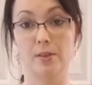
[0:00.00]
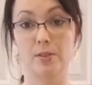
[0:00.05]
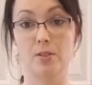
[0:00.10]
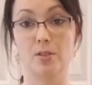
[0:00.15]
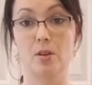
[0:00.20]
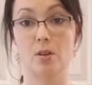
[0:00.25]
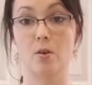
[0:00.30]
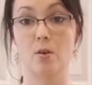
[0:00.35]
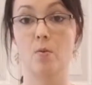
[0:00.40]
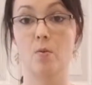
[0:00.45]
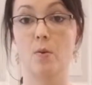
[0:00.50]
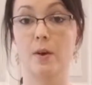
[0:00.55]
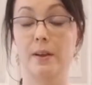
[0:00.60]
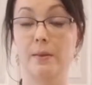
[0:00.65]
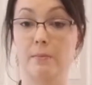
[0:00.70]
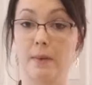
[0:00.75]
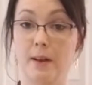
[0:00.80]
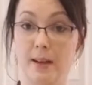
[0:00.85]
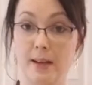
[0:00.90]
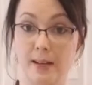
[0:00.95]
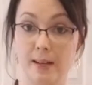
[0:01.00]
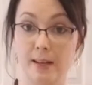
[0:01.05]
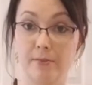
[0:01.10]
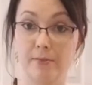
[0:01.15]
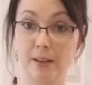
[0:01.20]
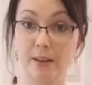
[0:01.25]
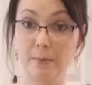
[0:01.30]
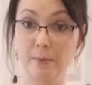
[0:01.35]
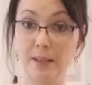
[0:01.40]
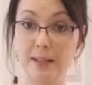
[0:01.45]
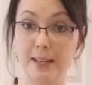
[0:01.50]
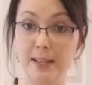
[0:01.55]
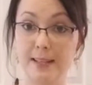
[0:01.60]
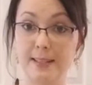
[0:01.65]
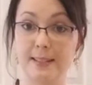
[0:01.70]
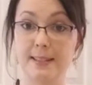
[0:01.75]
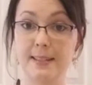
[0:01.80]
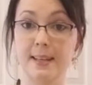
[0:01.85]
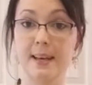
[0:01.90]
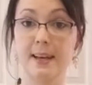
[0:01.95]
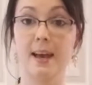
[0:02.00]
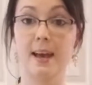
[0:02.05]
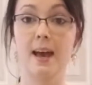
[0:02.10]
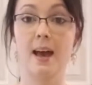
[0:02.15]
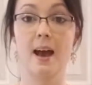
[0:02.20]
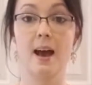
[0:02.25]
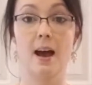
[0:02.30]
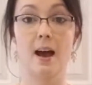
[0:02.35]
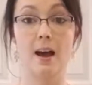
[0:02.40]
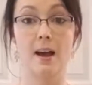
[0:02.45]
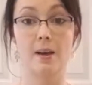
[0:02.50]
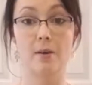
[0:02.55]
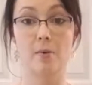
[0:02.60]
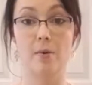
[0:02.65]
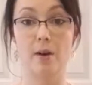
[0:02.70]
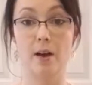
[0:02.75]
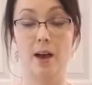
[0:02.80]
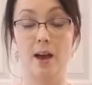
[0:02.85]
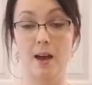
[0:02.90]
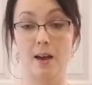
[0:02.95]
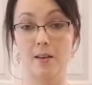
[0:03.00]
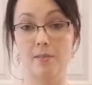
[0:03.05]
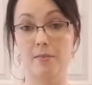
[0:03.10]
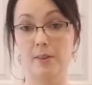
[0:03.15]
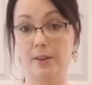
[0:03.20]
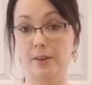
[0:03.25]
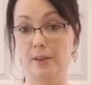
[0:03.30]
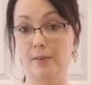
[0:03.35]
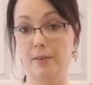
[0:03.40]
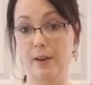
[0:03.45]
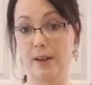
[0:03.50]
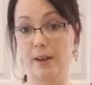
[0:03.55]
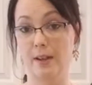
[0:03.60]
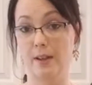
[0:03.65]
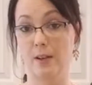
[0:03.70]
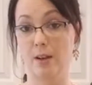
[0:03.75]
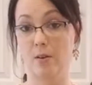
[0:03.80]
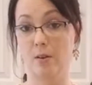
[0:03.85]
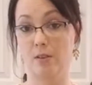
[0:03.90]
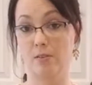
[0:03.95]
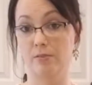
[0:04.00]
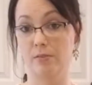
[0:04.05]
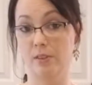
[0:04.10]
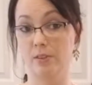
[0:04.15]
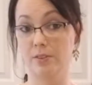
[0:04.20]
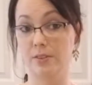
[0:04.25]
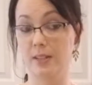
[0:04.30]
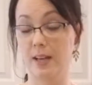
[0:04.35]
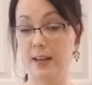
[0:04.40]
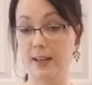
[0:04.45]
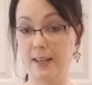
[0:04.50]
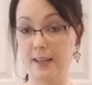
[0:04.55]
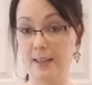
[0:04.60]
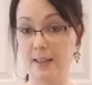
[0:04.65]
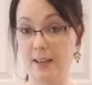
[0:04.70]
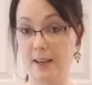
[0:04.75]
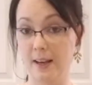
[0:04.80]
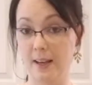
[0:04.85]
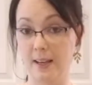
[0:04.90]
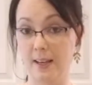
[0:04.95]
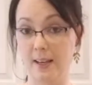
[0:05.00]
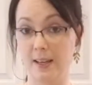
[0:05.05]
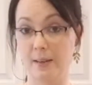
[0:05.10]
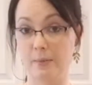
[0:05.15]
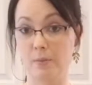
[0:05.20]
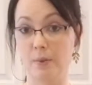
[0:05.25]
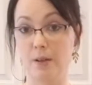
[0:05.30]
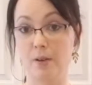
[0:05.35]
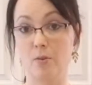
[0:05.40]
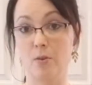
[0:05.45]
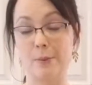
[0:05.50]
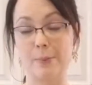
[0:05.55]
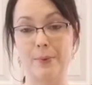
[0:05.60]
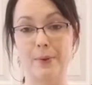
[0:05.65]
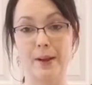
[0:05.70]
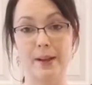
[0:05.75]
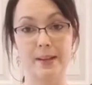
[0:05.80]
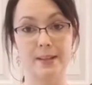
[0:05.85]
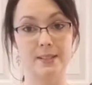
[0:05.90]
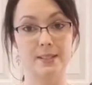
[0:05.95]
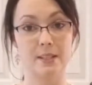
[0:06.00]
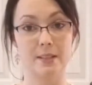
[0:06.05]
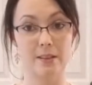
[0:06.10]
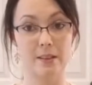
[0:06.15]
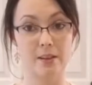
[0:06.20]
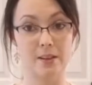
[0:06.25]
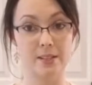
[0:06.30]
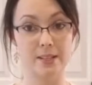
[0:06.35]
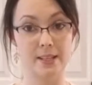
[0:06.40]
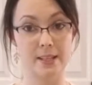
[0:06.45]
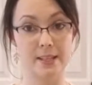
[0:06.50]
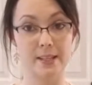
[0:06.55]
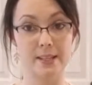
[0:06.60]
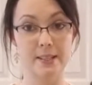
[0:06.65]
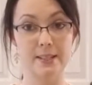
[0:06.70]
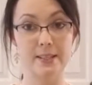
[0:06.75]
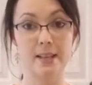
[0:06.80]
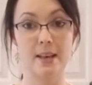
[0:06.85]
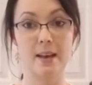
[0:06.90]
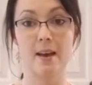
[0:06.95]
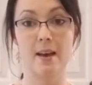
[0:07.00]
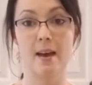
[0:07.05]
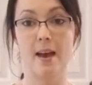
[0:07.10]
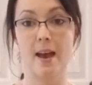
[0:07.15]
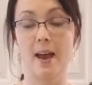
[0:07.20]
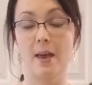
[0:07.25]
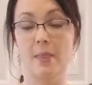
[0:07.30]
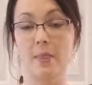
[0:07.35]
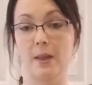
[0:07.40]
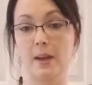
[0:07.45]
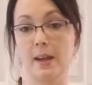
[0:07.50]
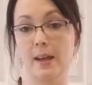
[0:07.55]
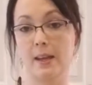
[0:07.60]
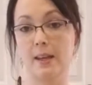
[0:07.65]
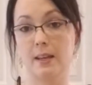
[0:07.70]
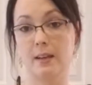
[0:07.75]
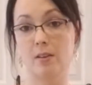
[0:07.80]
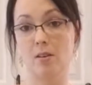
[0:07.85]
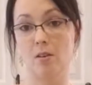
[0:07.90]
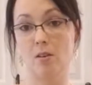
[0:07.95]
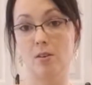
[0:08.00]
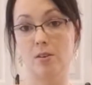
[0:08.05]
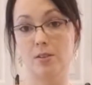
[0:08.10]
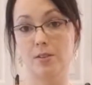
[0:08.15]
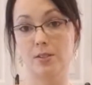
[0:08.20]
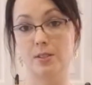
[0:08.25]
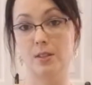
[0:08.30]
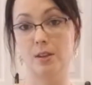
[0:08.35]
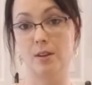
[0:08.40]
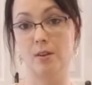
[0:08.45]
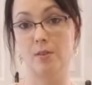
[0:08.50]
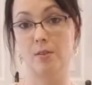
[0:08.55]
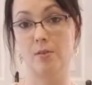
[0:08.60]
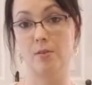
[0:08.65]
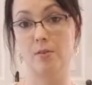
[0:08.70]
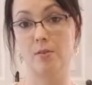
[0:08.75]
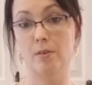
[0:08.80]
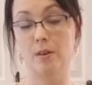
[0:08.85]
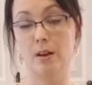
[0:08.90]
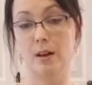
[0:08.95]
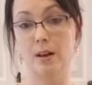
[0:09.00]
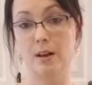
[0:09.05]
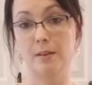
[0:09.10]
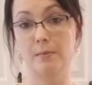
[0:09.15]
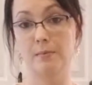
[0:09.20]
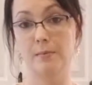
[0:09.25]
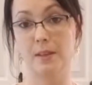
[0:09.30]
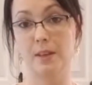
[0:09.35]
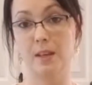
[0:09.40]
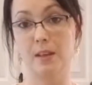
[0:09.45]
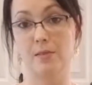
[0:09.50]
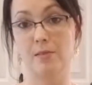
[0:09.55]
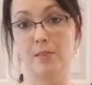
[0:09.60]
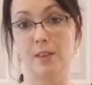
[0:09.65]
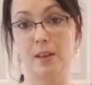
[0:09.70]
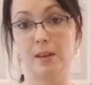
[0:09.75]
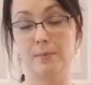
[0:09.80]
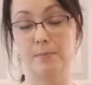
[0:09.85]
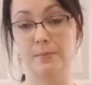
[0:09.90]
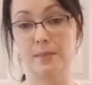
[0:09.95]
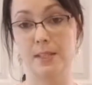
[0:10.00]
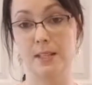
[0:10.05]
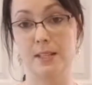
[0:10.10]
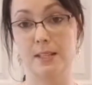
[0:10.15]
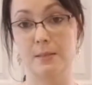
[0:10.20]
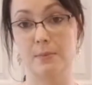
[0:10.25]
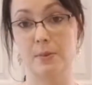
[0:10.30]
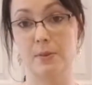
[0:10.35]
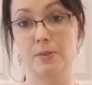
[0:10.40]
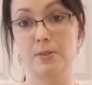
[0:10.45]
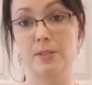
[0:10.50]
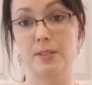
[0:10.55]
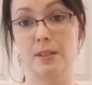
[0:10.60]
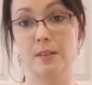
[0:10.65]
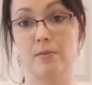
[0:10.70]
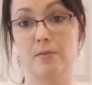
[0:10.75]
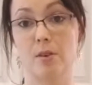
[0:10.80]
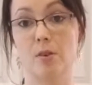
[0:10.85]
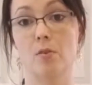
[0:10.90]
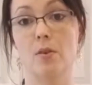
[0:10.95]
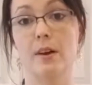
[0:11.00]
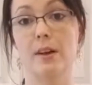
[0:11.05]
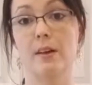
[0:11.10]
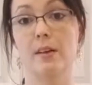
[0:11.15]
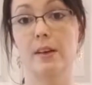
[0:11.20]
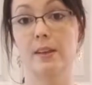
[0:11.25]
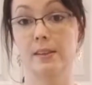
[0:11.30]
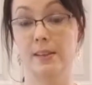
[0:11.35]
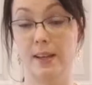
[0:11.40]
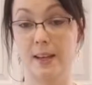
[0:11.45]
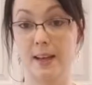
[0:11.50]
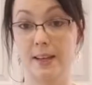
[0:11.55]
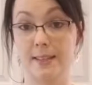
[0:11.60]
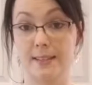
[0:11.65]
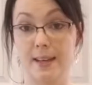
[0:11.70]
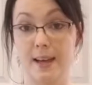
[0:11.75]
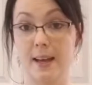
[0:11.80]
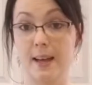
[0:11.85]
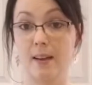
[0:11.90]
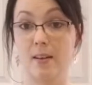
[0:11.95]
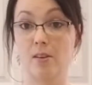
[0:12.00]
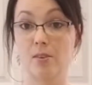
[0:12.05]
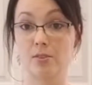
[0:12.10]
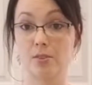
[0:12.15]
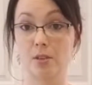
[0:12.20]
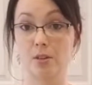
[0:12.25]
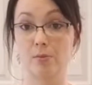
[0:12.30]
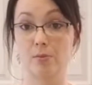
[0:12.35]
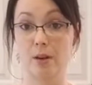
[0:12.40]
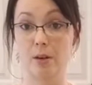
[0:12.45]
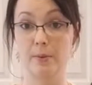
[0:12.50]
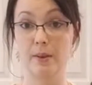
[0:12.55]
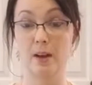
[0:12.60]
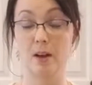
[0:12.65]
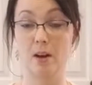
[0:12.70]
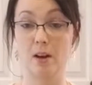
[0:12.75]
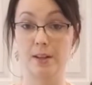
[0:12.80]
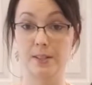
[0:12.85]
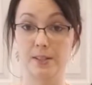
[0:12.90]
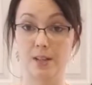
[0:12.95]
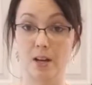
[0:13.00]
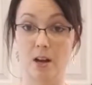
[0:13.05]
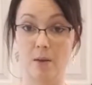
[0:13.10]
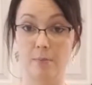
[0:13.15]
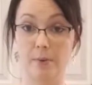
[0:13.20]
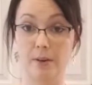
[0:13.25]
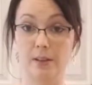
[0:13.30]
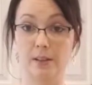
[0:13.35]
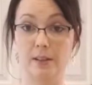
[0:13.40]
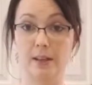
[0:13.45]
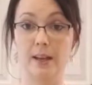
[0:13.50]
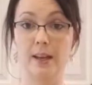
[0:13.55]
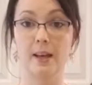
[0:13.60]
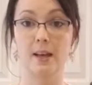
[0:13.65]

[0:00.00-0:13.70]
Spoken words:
So when my family gets sick, I will have an oregano infused honey that I can incorporate into their teas, and then I can also give them teaspoons of the oil, and like I said, also rub it on topically.